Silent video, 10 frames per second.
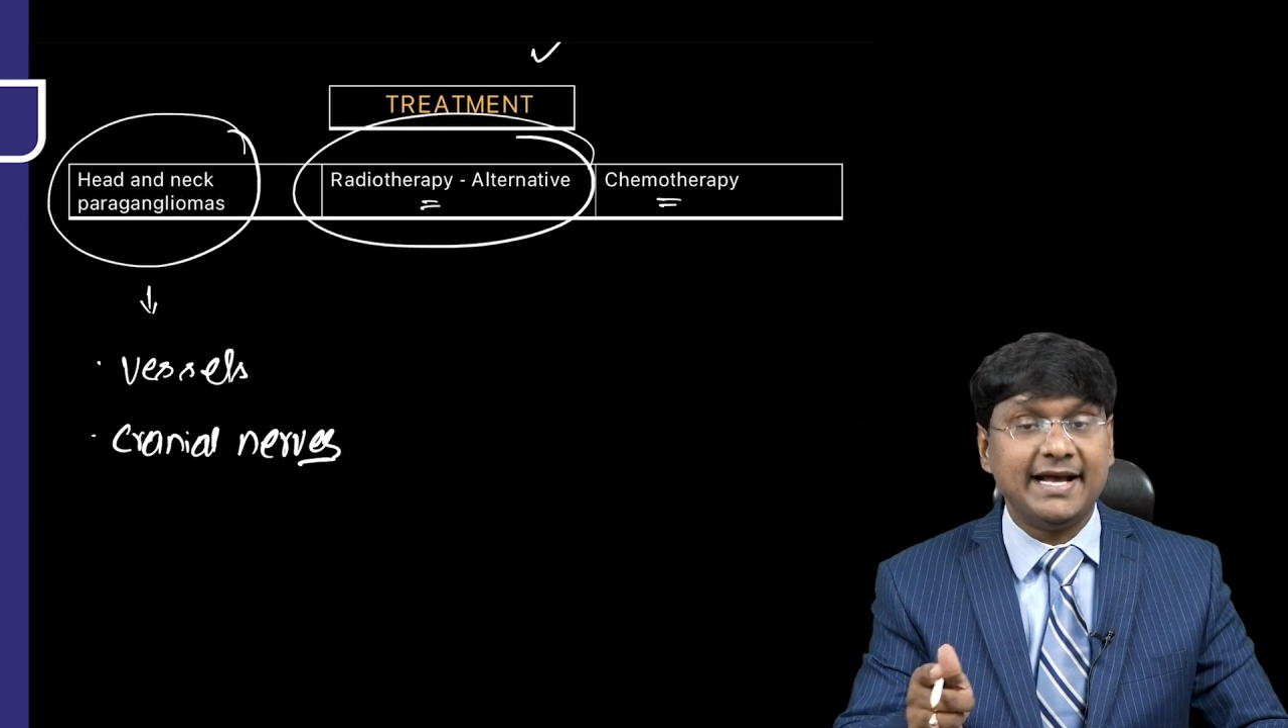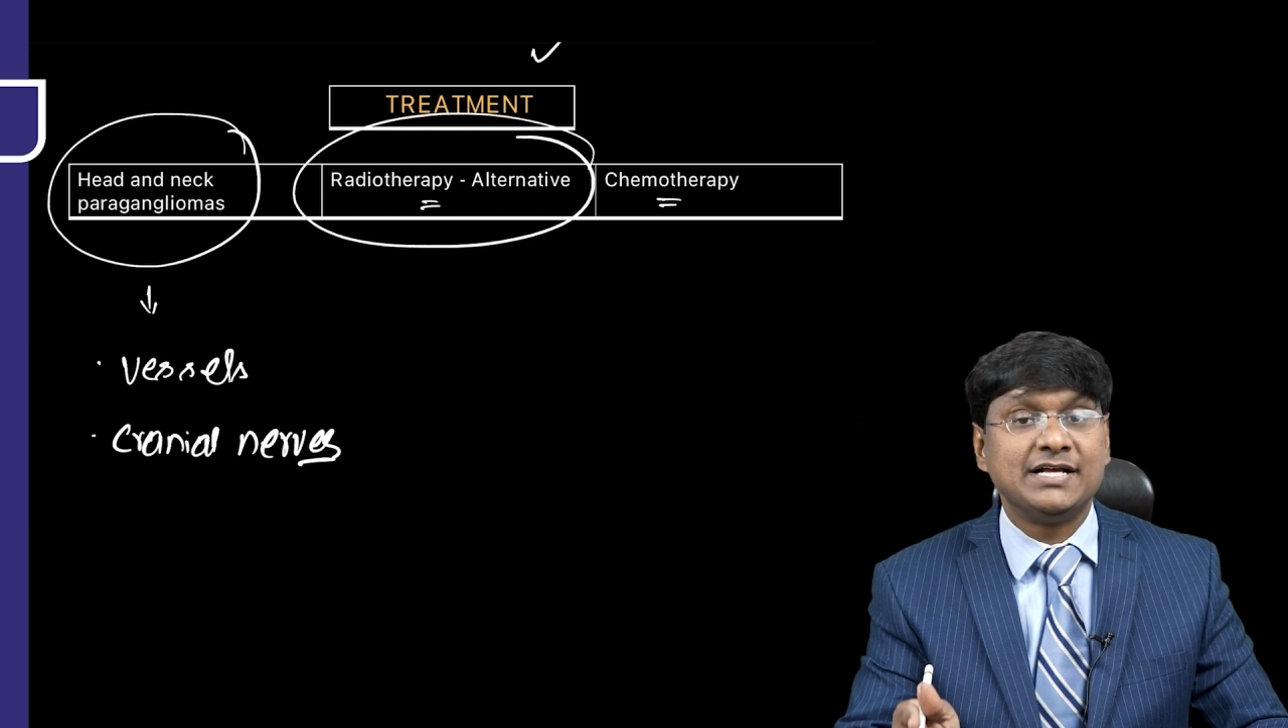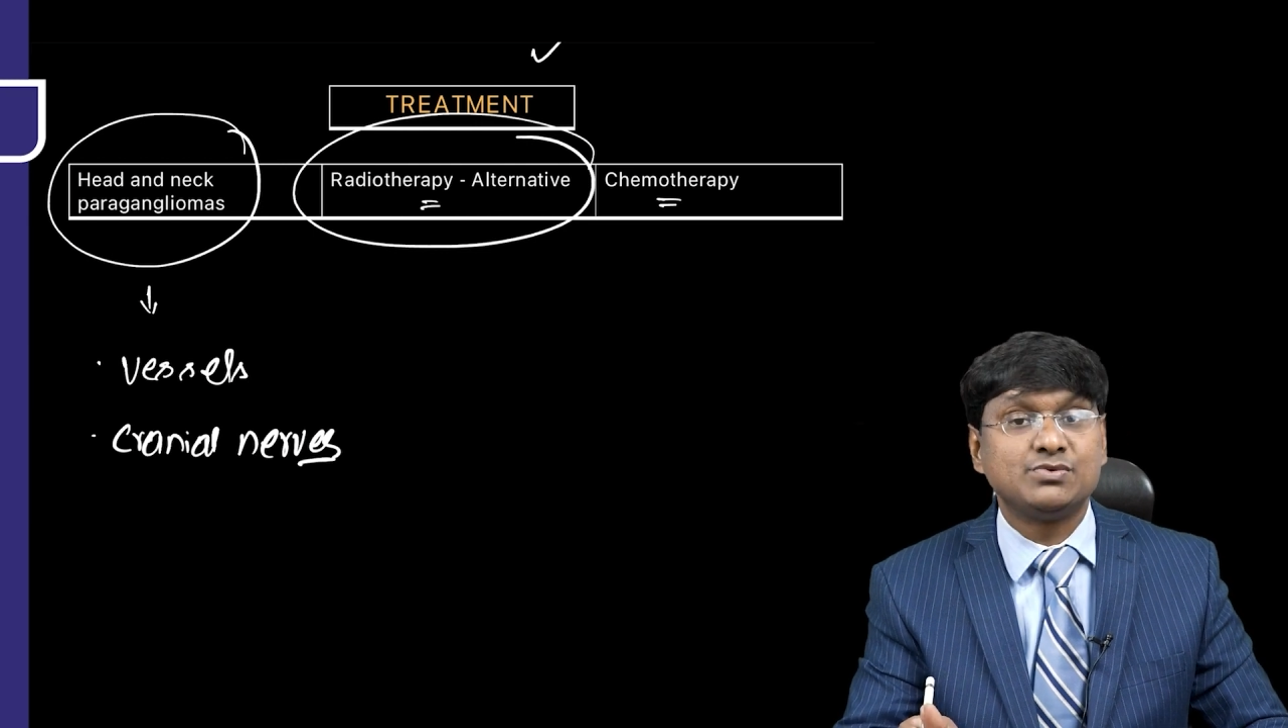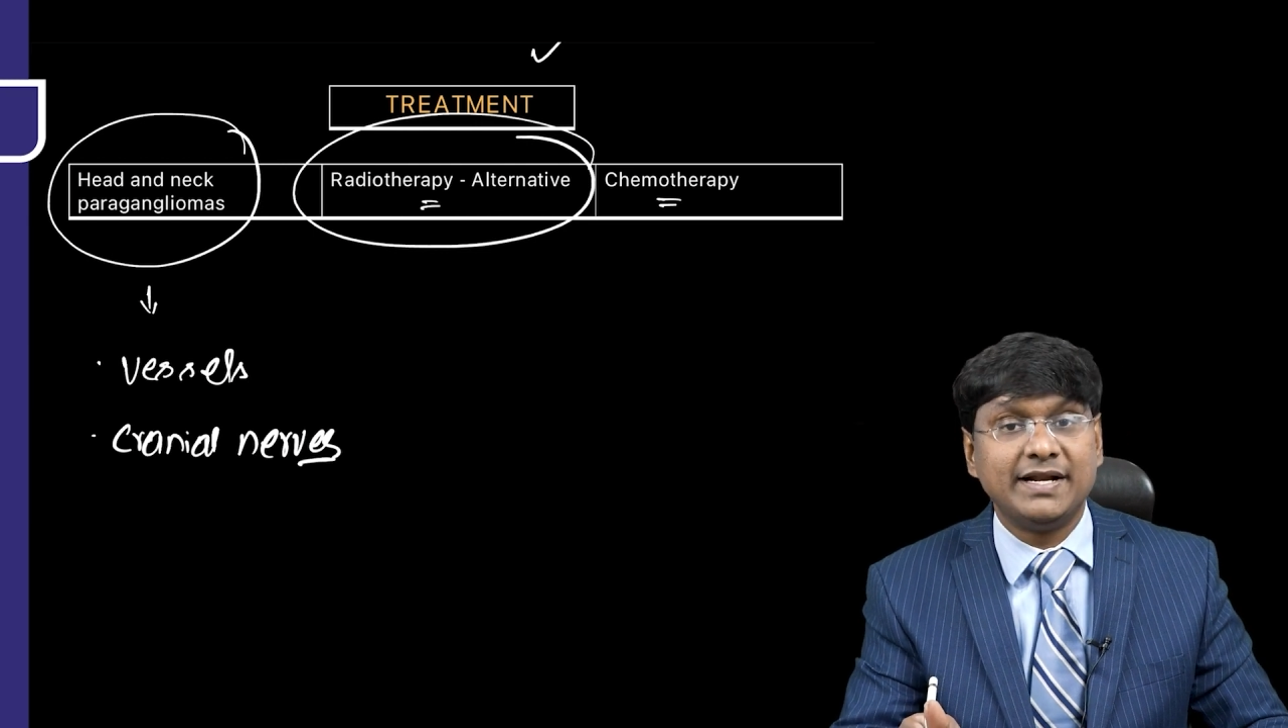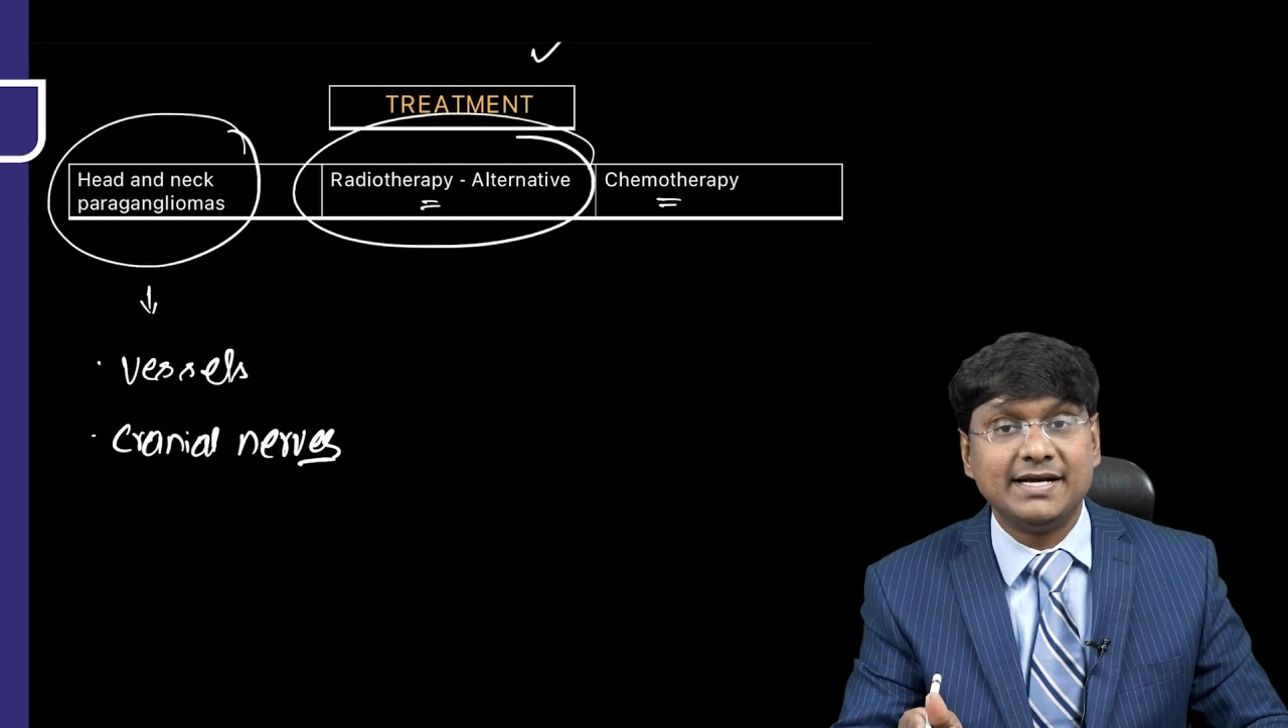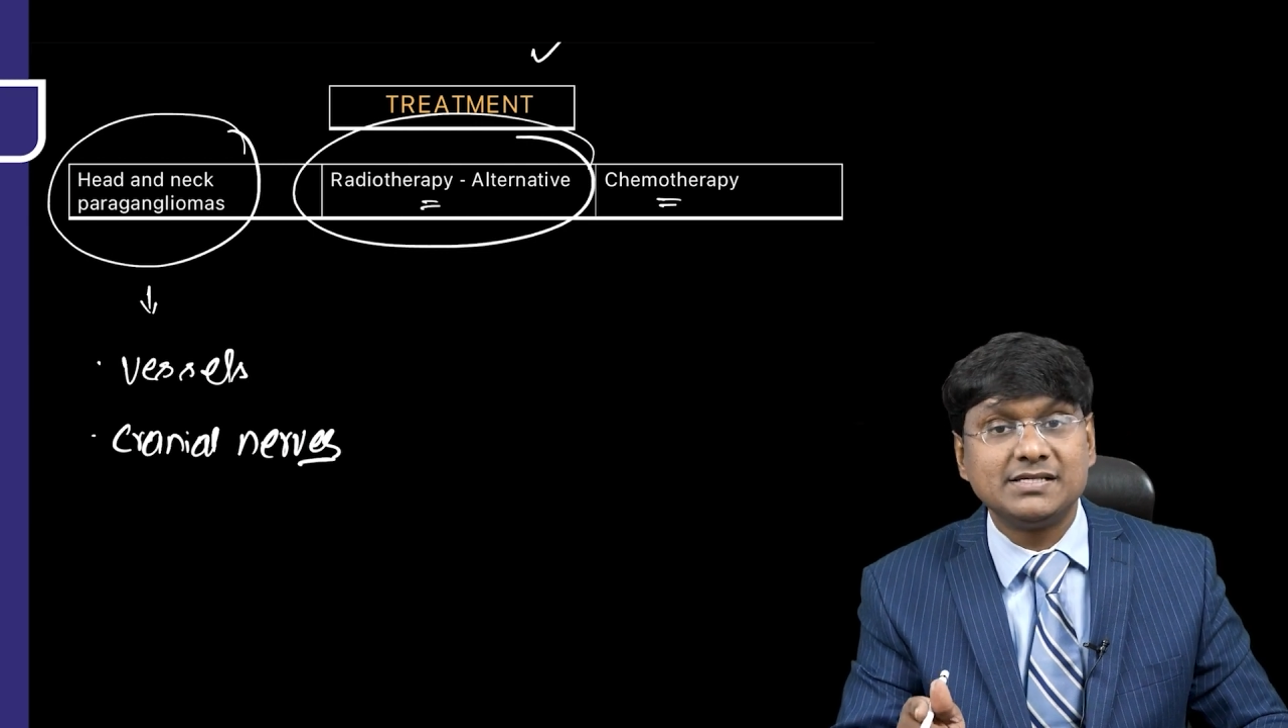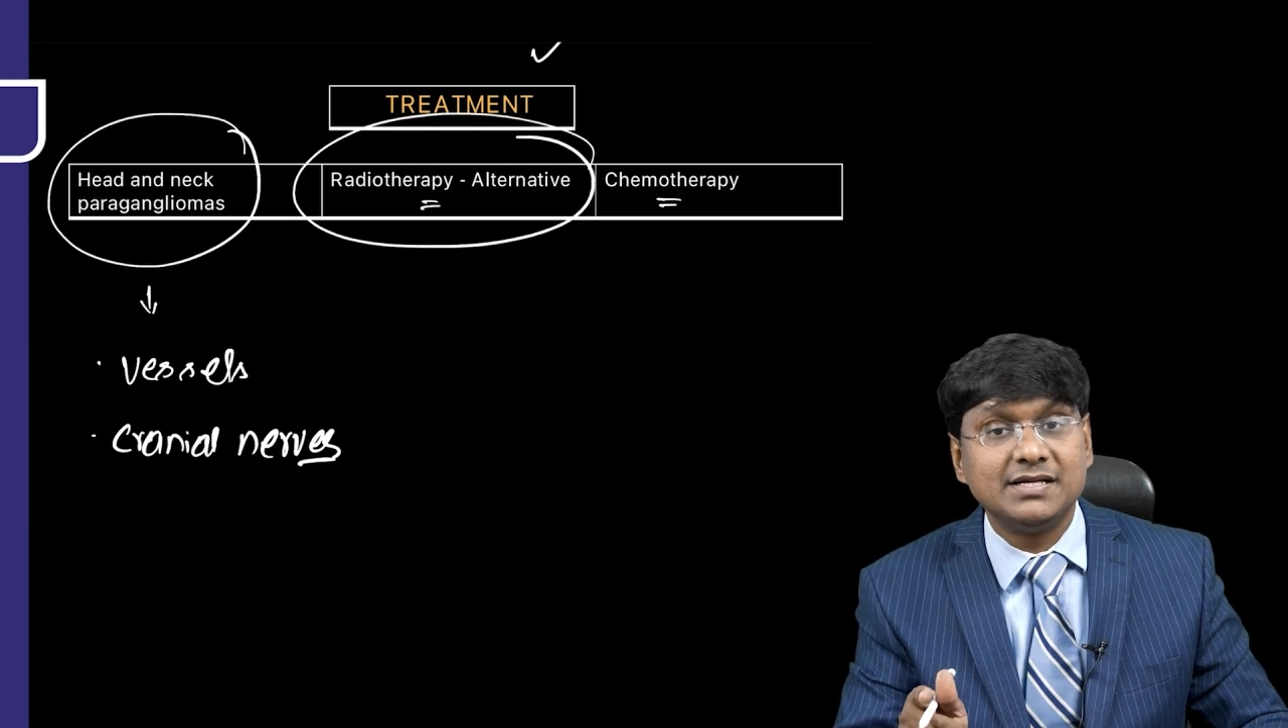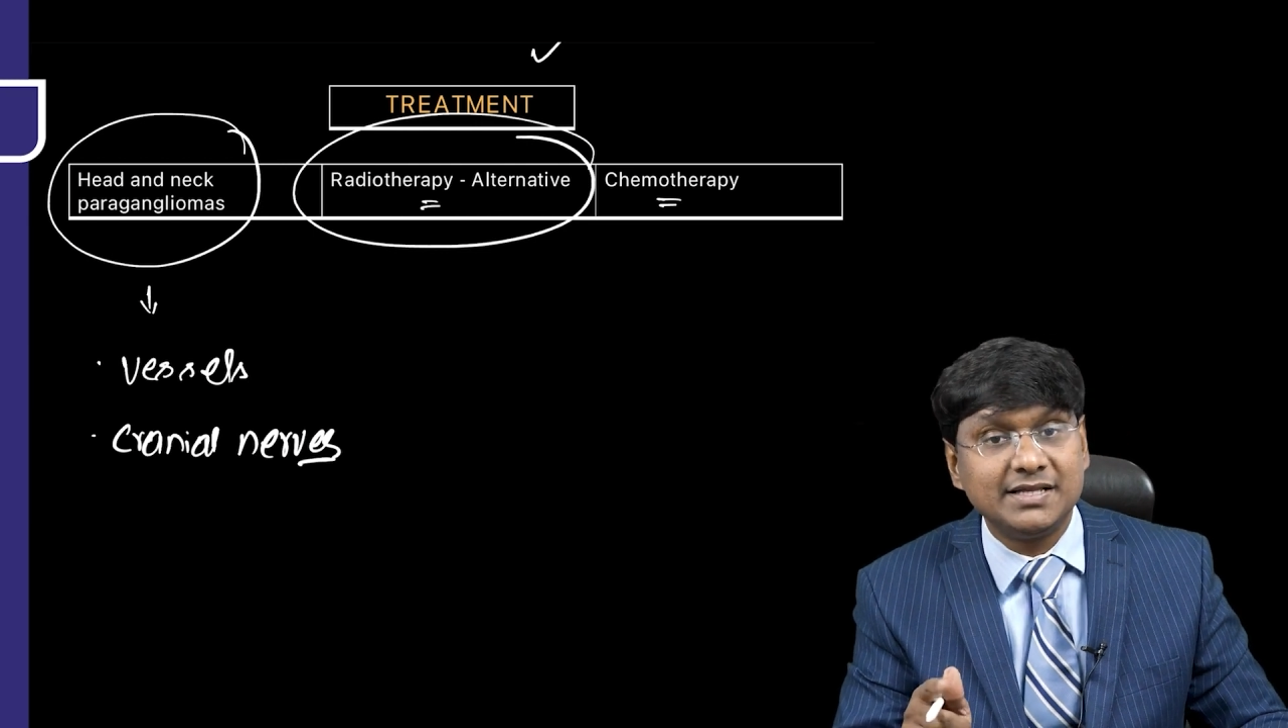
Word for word: and as well as